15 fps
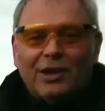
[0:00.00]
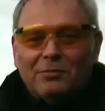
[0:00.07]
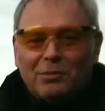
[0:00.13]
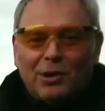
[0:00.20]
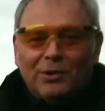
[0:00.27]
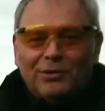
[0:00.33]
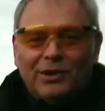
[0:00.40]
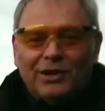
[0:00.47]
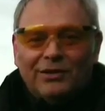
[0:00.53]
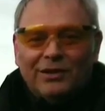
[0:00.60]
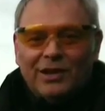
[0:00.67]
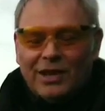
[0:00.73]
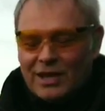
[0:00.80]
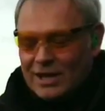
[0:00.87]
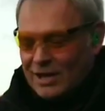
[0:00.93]
of the same
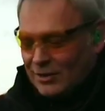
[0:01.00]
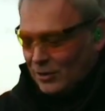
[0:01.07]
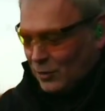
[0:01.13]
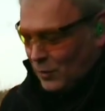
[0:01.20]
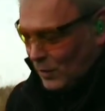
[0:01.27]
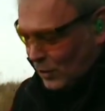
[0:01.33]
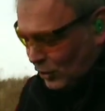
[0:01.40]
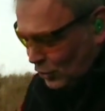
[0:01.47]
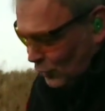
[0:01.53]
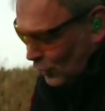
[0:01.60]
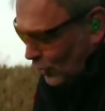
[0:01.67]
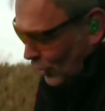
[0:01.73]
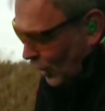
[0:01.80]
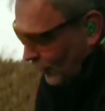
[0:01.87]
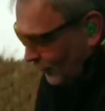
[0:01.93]
process. The quicker
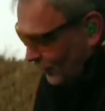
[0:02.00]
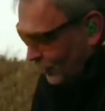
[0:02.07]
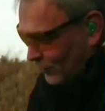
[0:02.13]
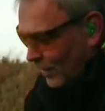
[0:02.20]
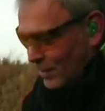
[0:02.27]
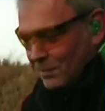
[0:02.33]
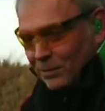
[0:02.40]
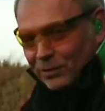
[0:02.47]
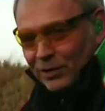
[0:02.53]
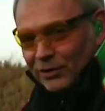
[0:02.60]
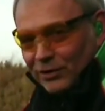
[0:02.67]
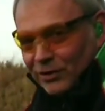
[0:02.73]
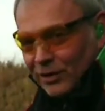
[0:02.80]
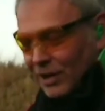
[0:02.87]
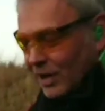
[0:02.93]
you can go from the ready
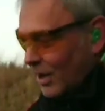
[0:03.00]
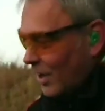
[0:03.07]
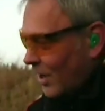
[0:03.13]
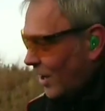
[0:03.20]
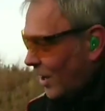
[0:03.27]
position